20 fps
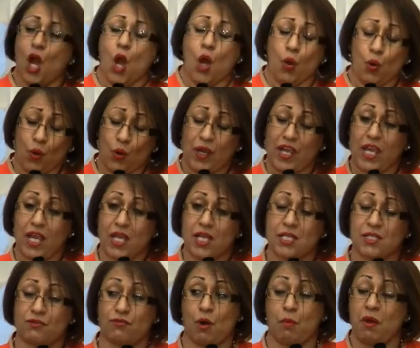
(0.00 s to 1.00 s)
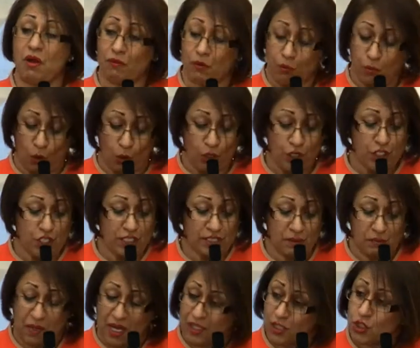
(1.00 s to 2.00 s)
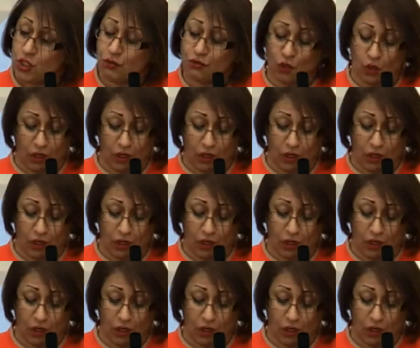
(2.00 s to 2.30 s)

who is from our board. She's the manager for